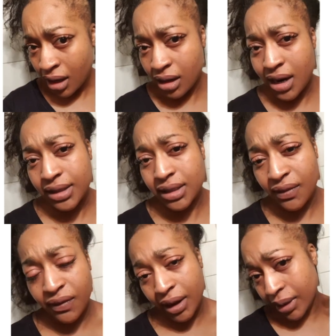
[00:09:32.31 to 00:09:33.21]
unless it's
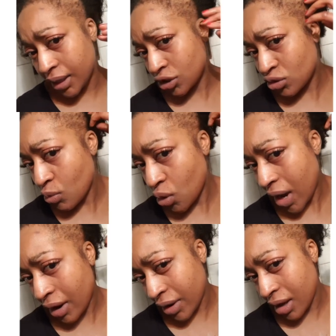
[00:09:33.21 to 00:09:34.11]
a very small
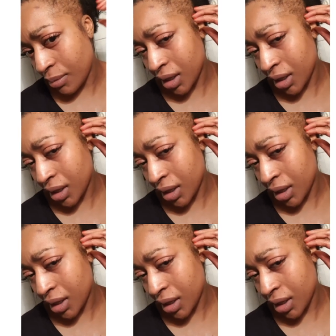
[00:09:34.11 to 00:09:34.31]
area,